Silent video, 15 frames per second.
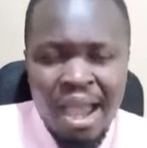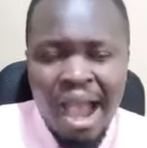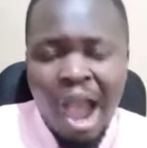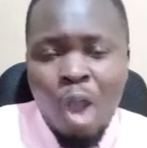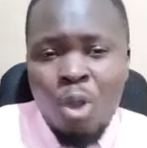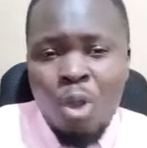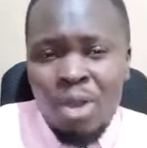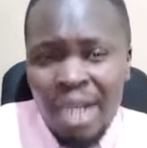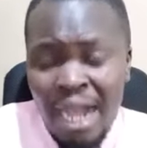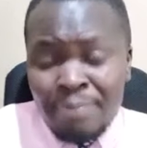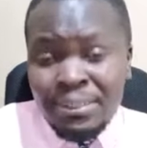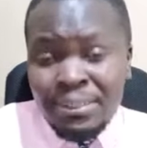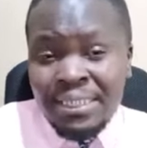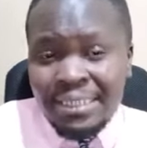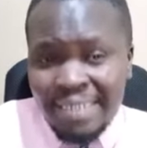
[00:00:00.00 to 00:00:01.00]
How
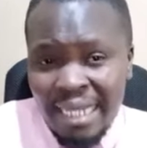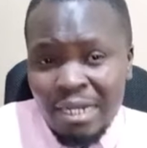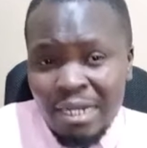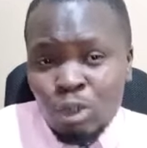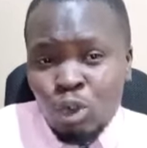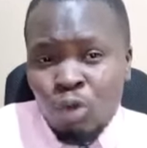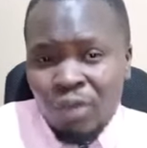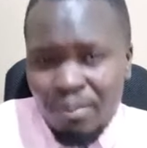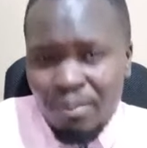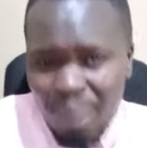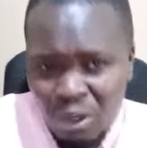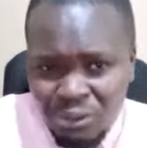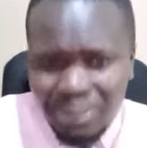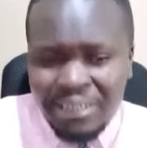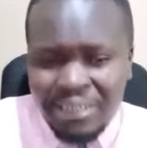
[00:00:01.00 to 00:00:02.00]
comes the turnout on the
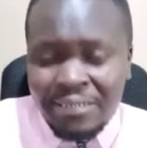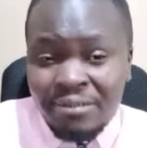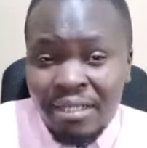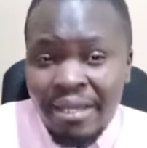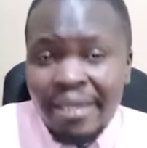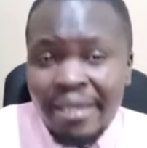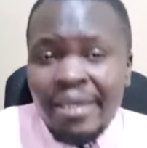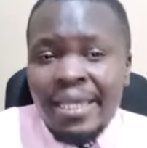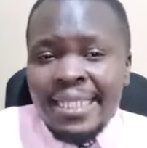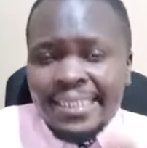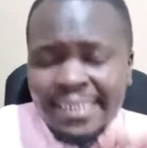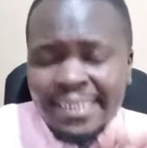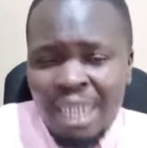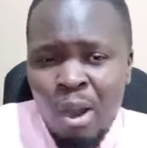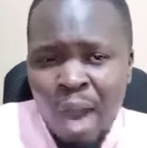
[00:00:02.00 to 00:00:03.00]
mountain
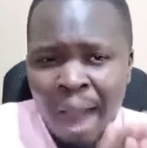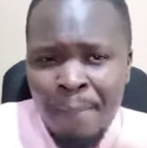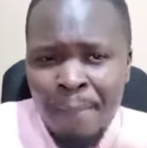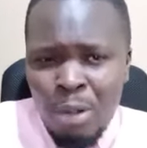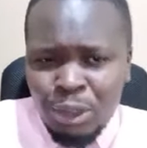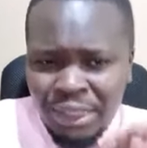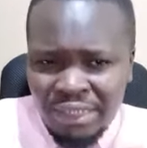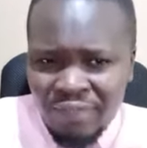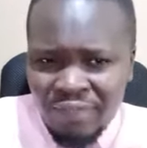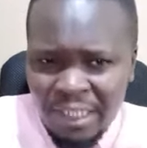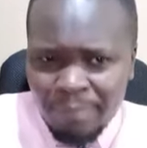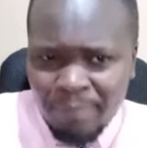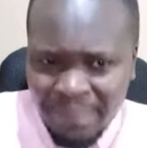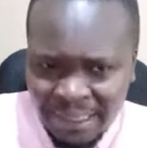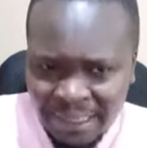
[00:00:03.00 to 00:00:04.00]
is now about
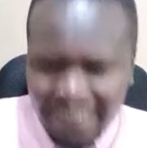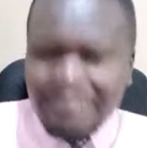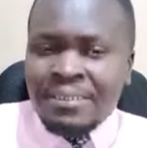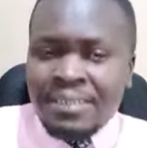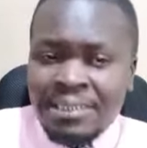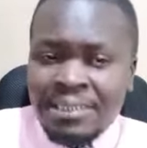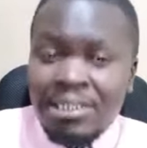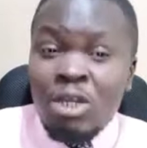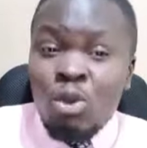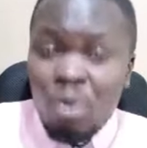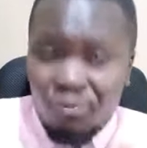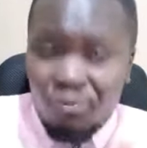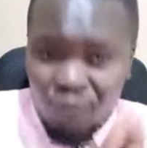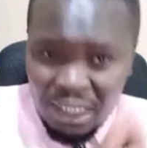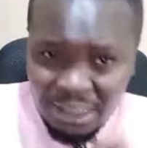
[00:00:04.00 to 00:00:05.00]
70%?
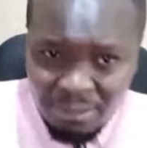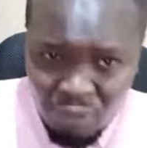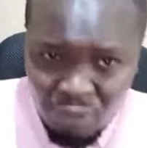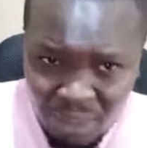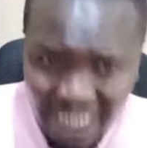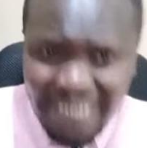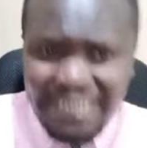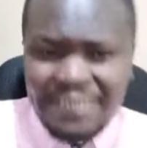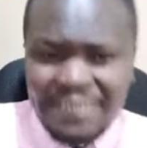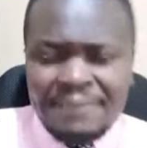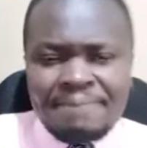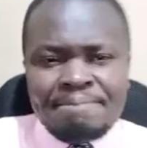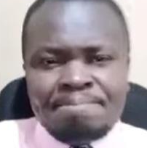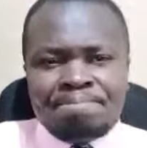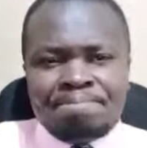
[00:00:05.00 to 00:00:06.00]
Wafula
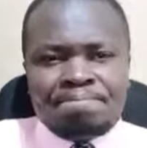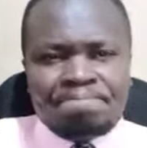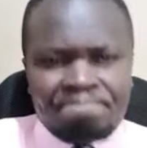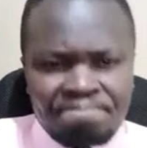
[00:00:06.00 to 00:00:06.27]
Chebukati.